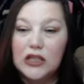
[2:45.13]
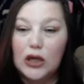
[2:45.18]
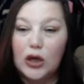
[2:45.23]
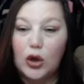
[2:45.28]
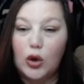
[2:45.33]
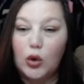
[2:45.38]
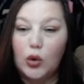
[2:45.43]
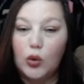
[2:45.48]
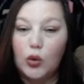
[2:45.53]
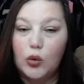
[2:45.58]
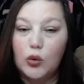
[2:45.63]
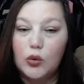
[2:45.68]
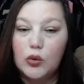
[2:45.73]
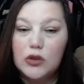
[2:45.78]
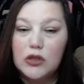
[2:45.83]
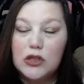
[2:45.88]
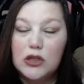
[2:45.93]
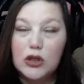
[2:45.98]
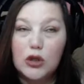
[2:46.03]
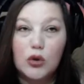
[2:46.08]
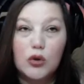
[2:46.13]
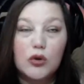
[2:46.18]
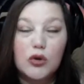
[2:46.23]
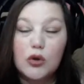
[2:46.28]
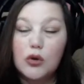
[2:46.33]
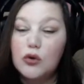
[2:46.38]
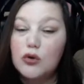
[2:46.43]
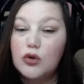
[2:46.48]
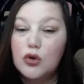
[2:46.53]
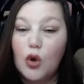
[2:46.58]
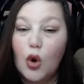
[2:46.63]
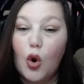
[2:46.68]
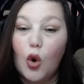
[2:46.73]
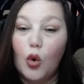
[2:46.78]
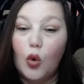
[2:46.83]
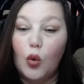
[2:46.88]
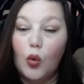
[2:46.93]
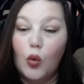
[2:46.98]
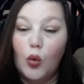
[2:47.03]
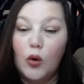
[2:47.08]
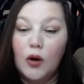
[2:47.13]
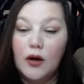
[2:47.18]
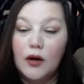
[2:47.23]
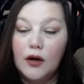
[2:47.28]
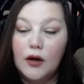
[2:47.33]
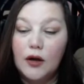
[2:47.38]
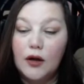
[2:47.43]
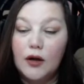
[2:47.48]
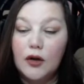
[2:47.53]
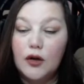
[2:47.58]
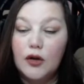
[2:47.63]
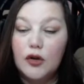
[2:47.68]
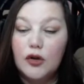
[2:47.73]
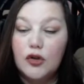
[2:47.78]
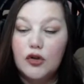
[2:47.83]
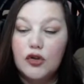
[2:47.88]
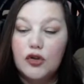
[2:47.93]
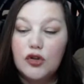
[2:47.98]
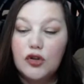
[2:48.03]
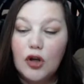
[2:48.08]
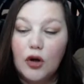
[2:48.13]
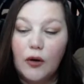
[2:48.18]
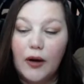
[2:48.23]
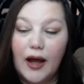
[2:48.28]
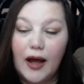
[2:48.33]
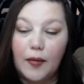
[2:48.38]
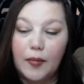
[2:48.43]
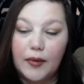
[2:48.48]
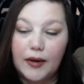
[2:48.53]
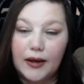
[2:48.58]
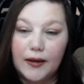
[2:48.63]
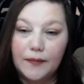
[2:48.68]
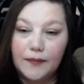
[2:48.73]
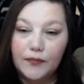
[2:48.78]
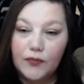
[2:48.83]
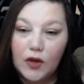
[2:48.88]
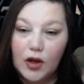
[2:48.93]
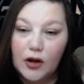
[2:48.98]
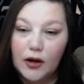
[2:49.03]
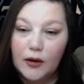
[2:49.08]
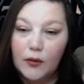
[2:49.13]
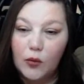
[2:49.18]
so, so, so, so, so happy. All